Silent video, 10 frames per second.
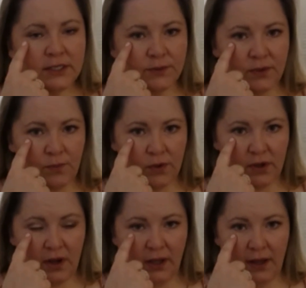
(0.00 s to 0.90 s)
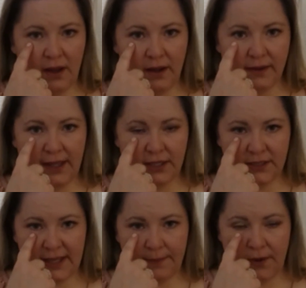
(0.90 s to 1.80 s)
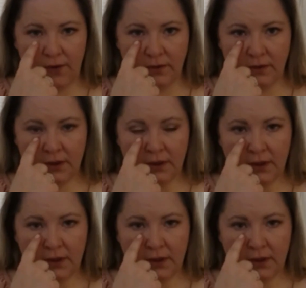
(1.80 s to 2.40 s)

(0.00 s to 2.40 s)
So we're going to work along the edge of that bone.